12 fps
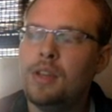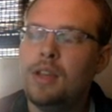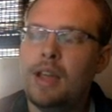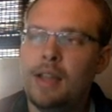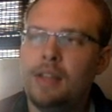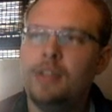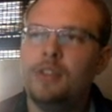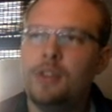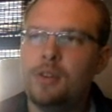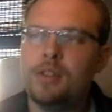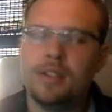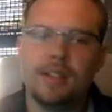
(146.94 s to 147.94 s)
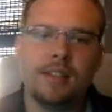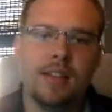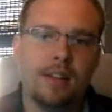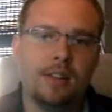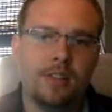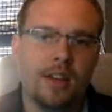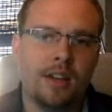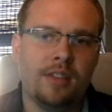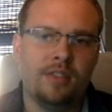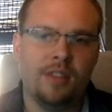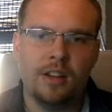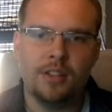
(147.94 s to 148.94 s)
And you notice it sounds like
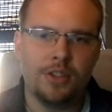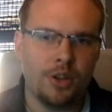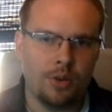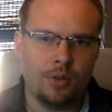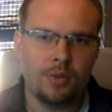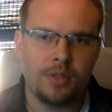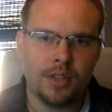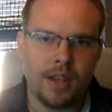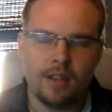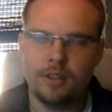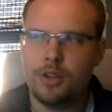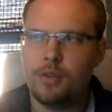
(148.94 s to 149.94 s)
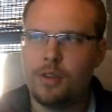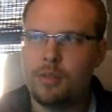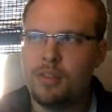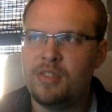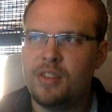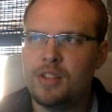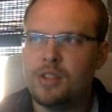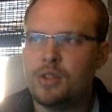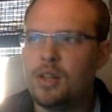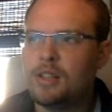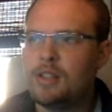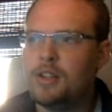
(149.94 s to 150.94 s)
do scale, do, re, mi, fa, sol,
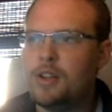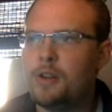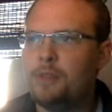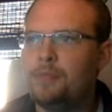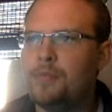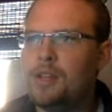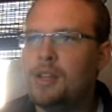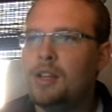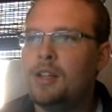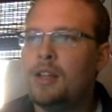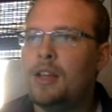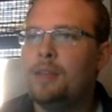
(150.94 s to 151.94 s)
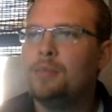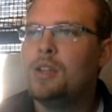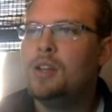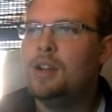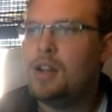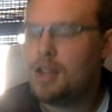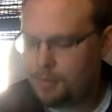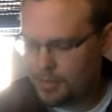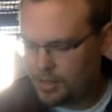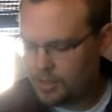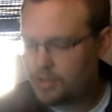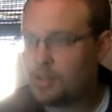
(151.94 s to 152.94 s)
la, ti, do. Okay,
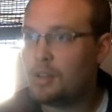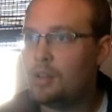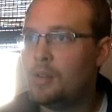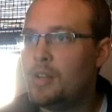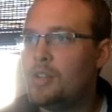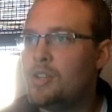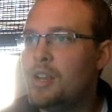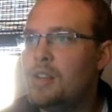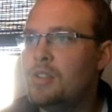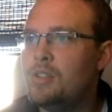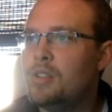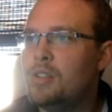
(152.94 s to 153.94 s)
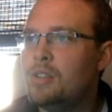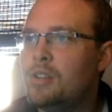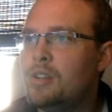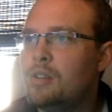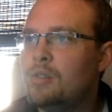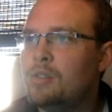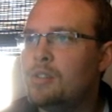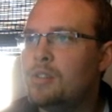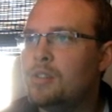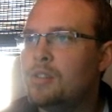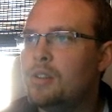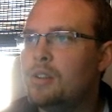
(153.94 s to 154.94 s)
let's go and change these notes to
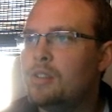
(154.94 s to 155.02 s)
start